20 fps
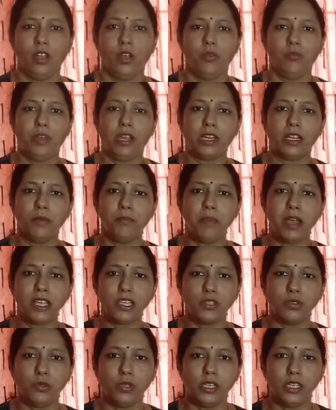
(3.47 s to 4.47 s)
Welcome back
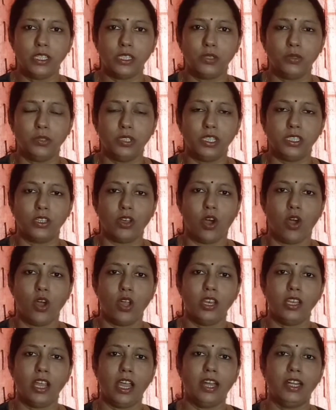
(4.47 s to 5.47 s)
students to this
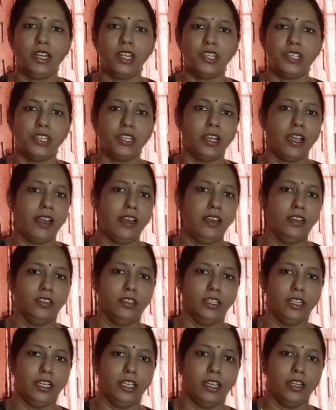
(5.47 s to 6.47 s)
online teaching and
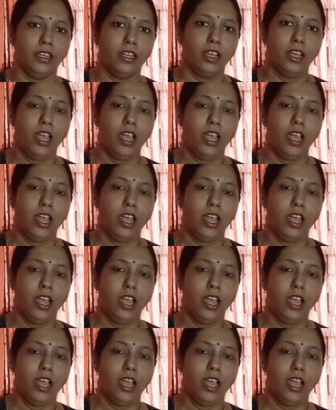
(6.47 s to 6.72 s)
learning.